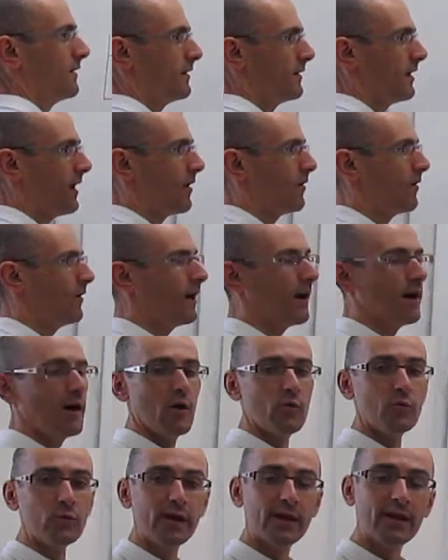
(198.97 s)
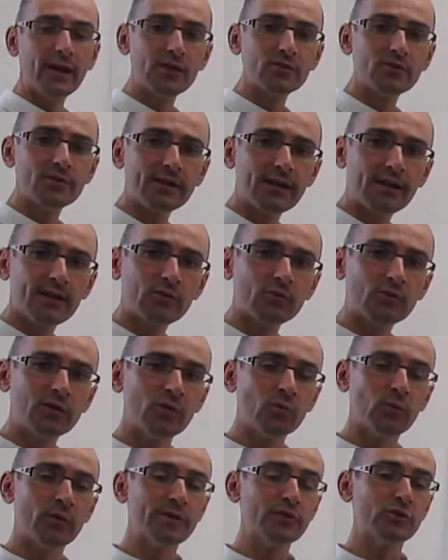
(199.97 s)
Now, uh, we can actually
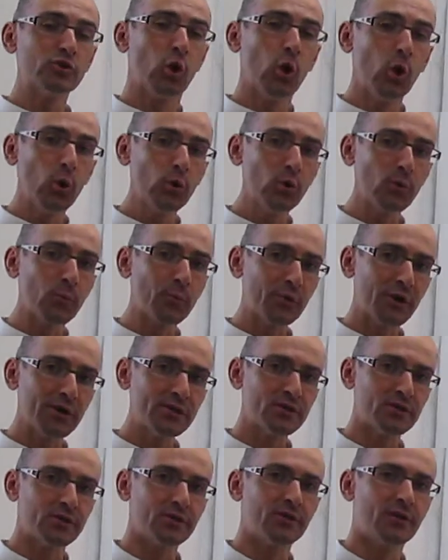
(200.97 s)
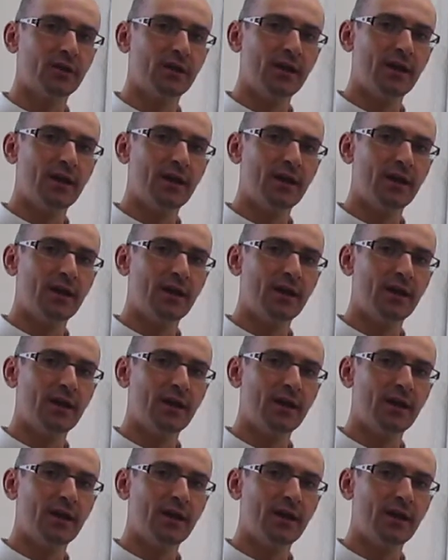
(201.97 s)
calculate what the total pressure,